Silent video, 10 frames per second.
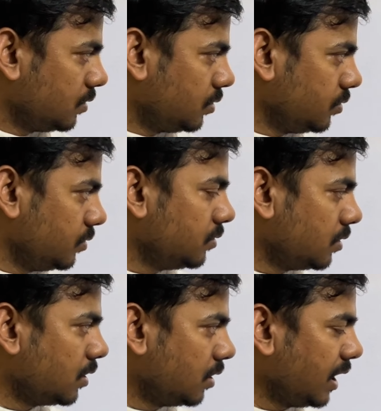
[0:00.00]

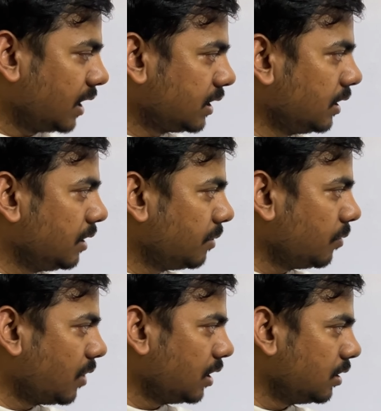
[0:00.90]
reactant given,
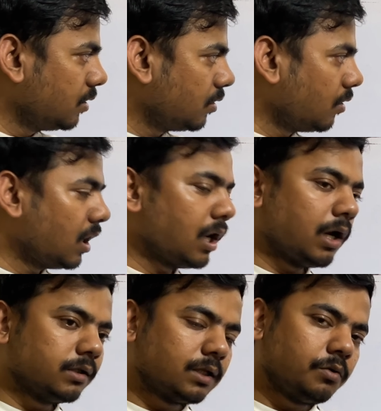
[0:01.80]
one chlorine,
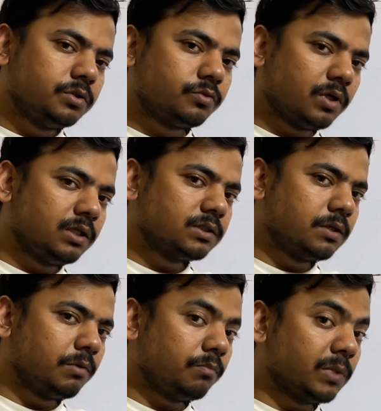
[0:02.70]
another which one is
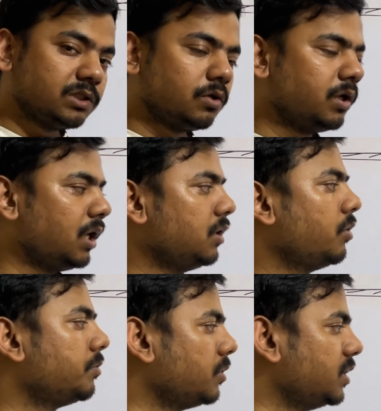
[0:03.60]
given, based on that you
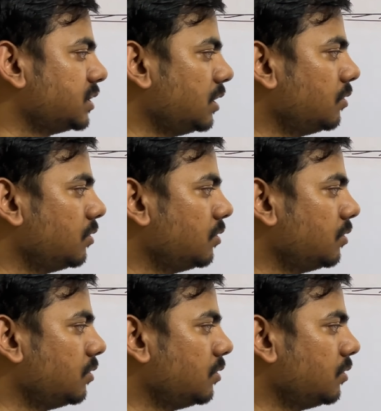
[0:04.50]
have to decide.